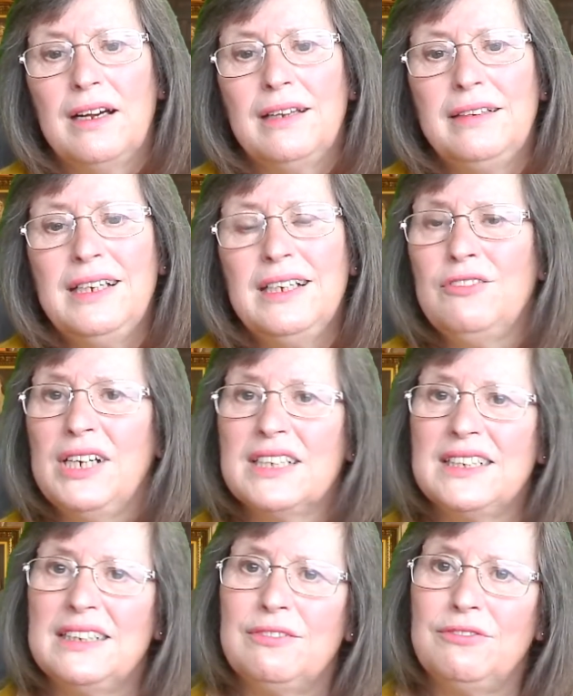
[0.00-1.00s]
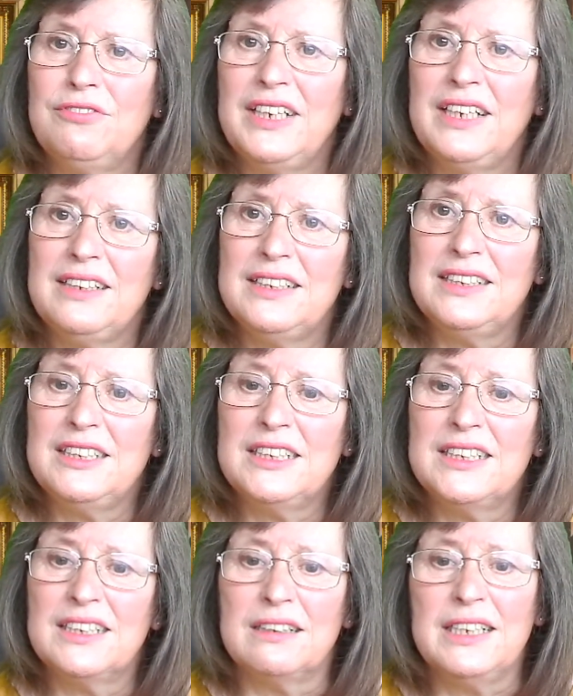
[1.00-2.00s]
And then I realised that faith isn't a
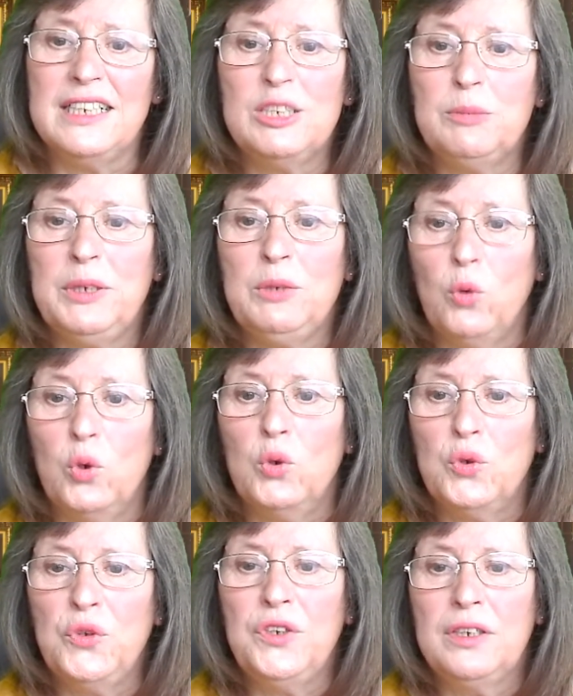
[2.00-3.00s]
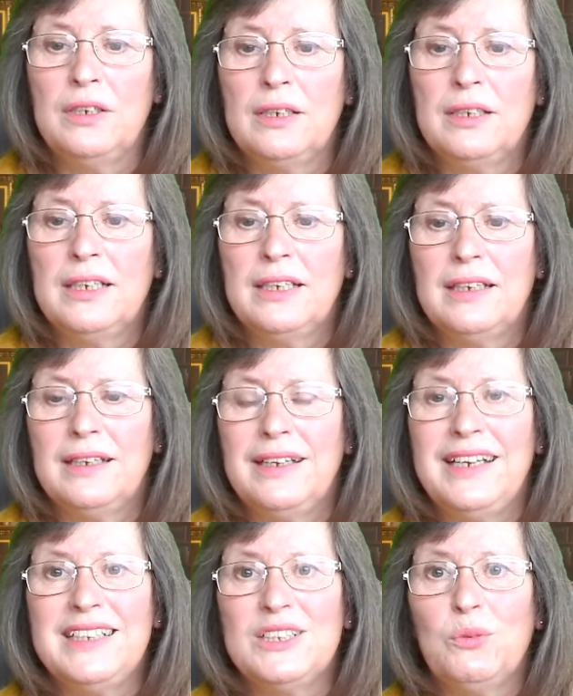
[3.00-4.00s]
sign to be worn.
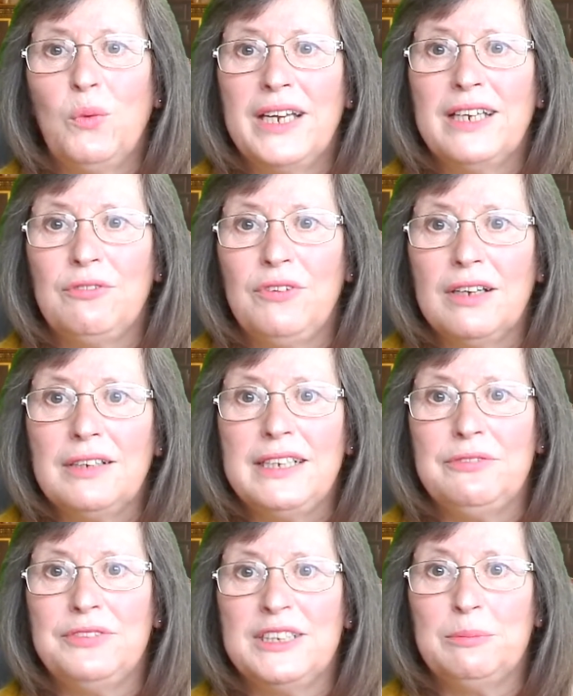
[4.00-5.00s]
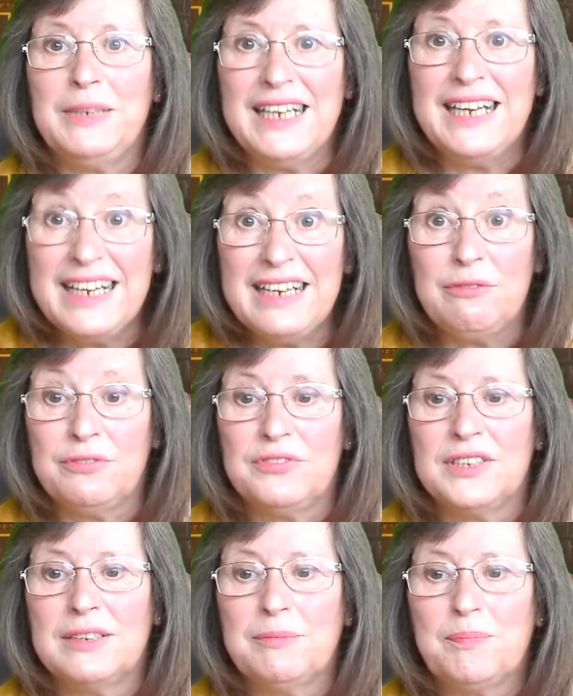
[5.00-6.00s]
It's a way of life to be
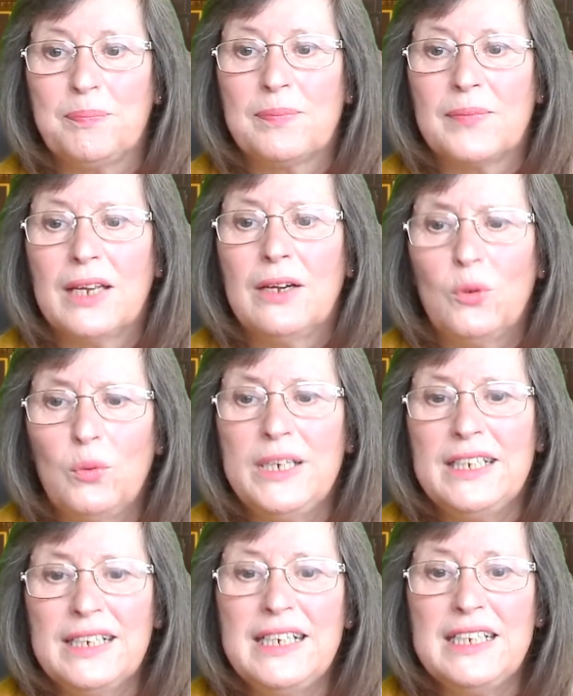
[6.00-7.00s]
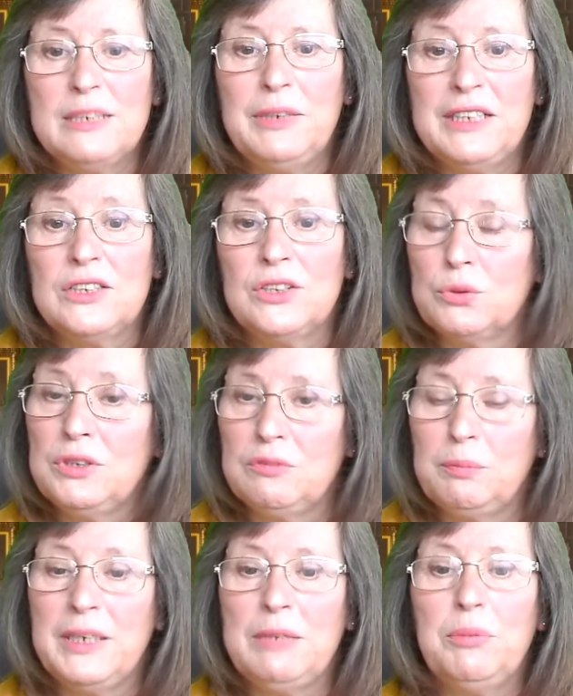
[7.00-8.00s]
lived. We need to be the sort
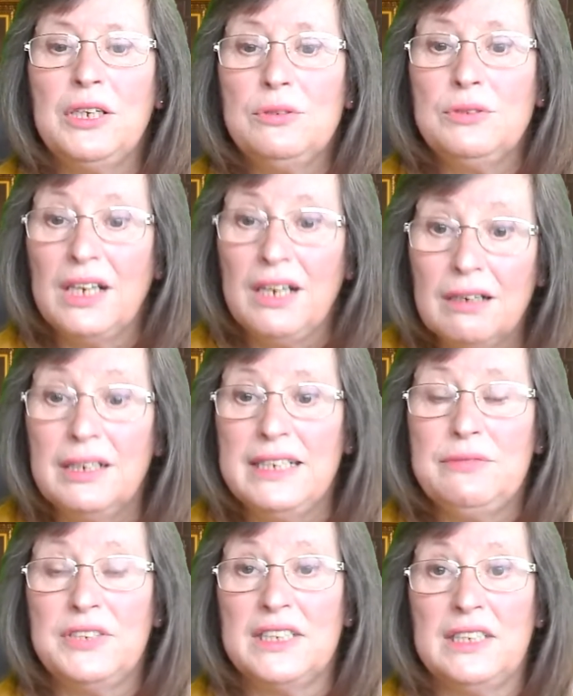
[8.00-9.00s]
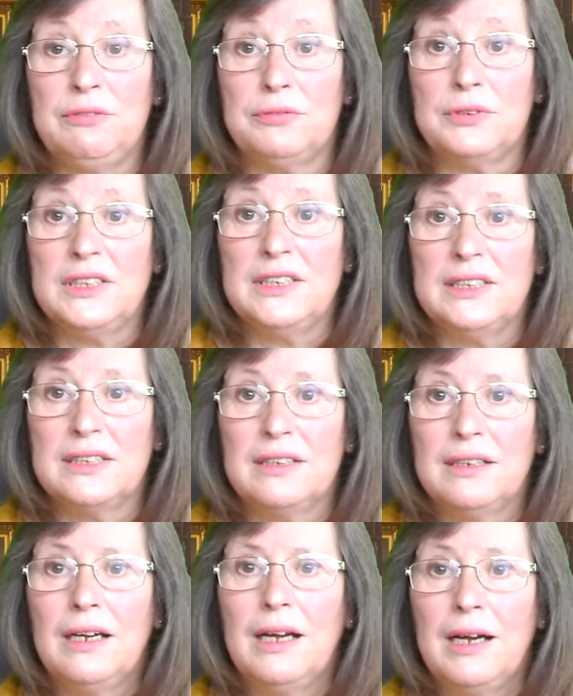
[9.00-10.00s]
of people whose lives are different,
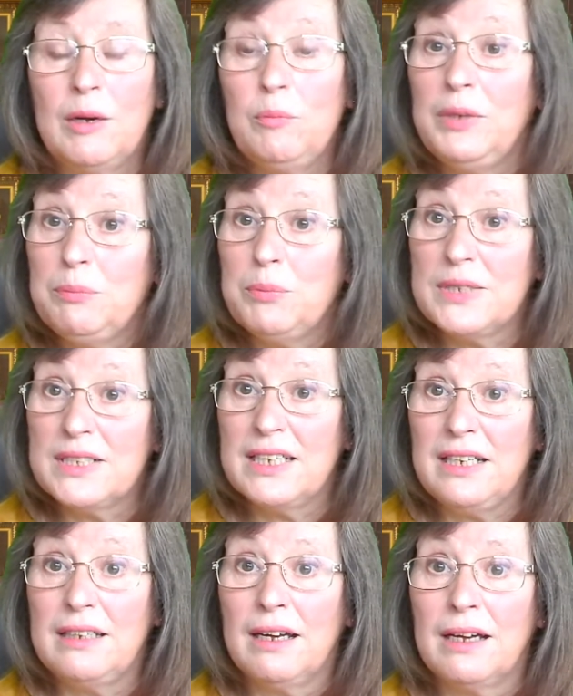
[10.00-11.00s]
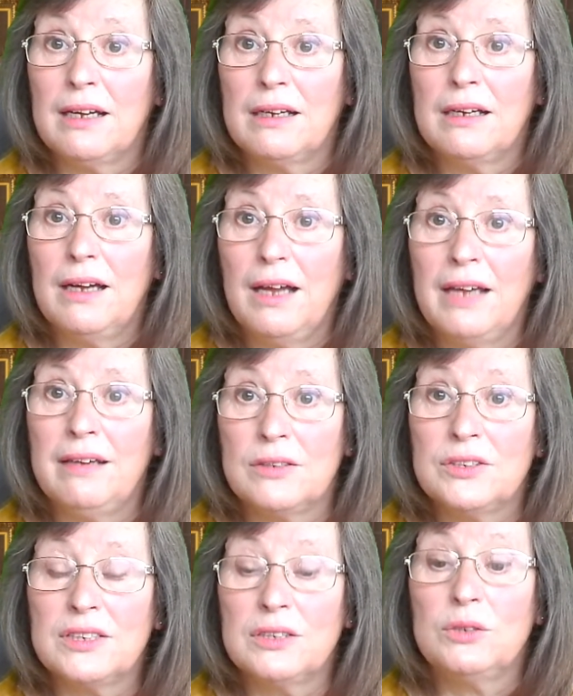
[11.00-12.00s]
and people see that and
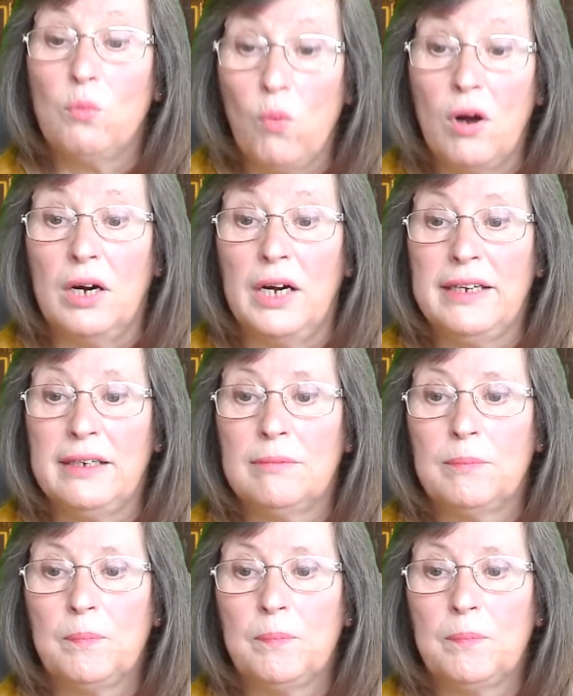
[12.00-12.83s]
ask us why.